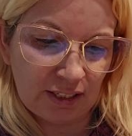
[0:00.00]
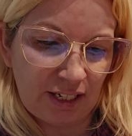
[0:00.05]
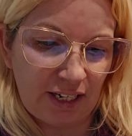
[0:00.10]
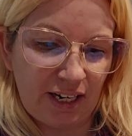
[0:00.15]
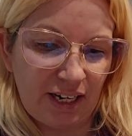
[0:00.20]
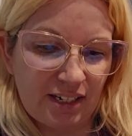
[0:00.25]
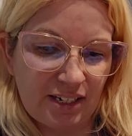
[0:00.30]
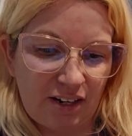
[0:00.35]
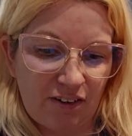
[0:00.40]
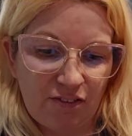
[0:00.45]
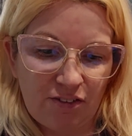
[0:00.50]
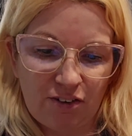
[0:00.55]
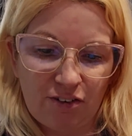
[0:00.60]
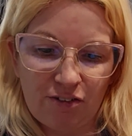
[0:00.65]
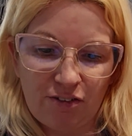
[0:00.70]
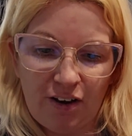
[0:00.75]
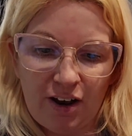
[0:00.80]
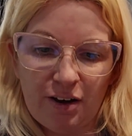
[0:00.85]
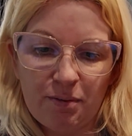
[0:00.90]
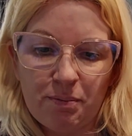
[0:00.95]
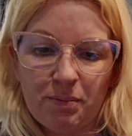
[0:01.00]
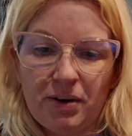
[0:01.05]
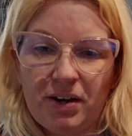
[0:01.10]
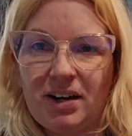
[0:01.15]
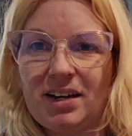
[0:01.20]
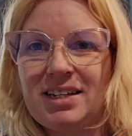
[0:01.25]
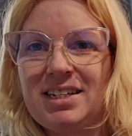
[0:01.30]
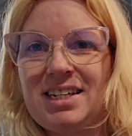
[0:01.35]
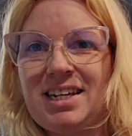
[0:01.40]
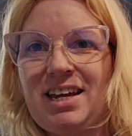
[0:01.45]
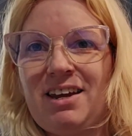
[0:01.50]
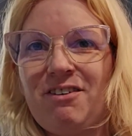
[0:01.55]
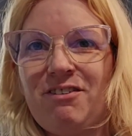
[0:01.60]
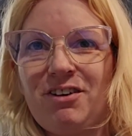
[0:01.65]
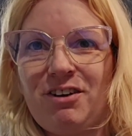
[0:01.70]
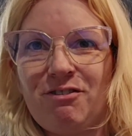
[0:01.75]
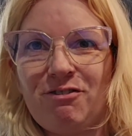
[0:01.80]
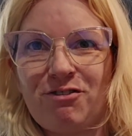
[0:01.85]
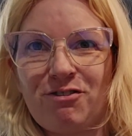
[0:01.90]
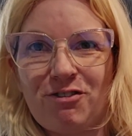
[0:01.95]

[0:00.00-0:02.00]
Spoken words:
Like I said, for $5, if it